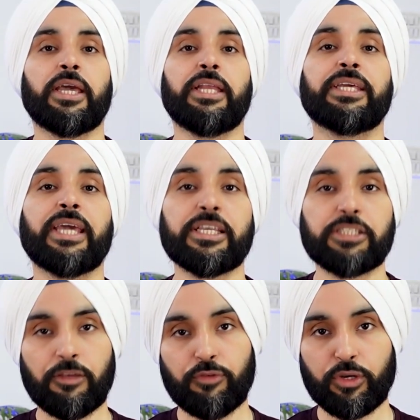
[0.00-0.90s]
In
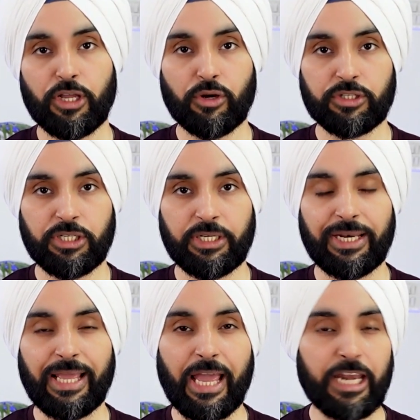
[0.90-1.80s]
case if you cannot sit
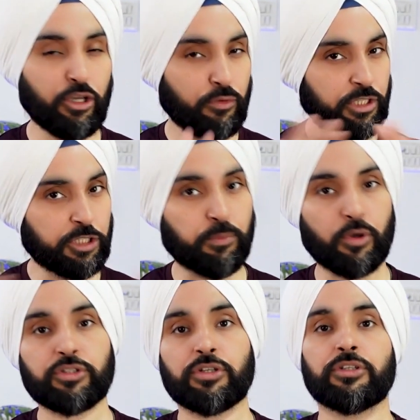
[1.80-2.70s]
in any of these
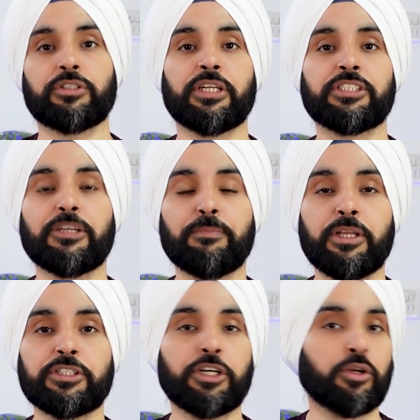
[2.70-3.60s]
postures, then
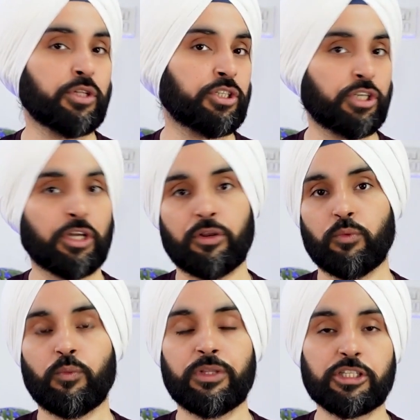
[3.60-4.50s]
simply sit on the chair
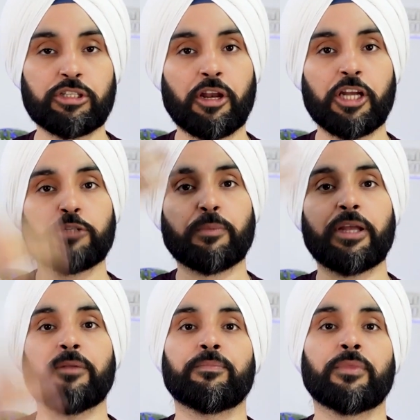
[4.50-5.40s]
with a straight
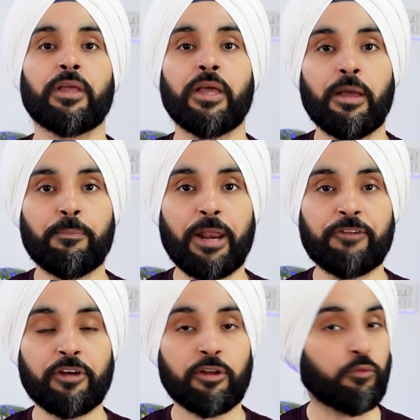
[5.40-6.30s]
spine.
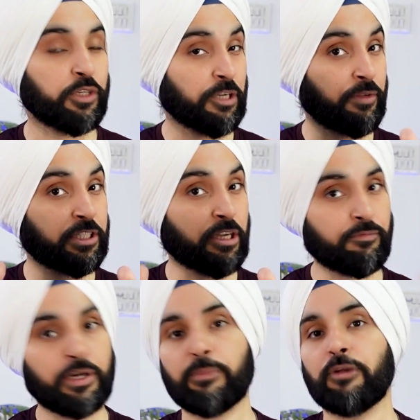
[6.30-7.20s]
Prefer whichever is
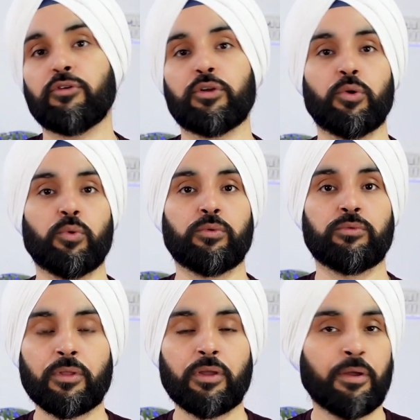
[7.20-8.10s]
comfortable for you.
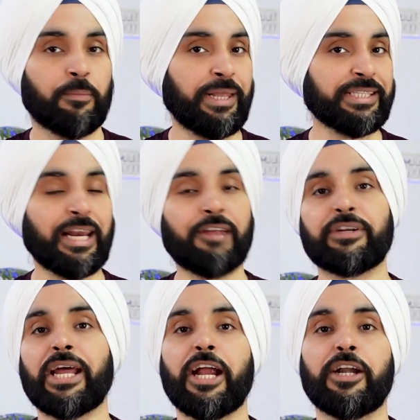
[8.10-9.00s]
Place the
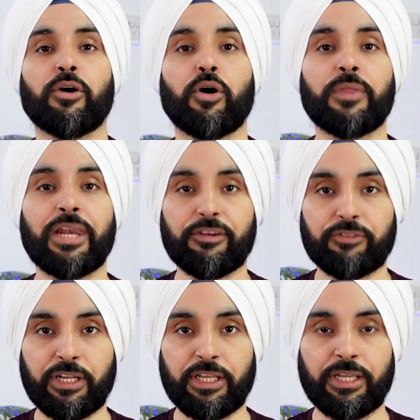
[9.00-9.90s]
left hand on the
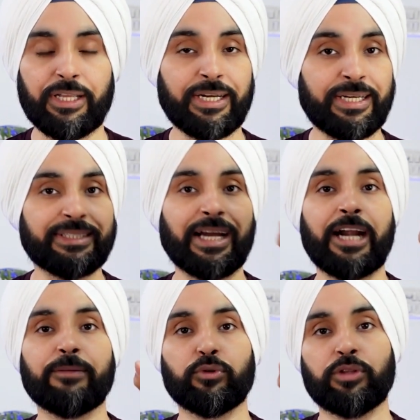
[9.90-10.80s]
left knee in a
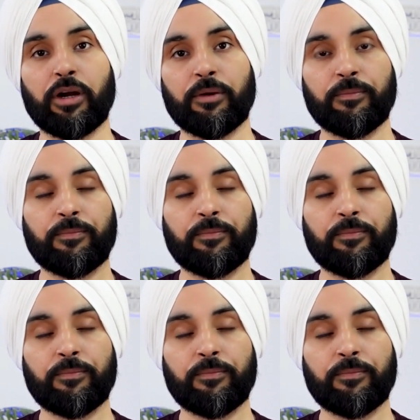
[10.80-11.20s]
desired mudra.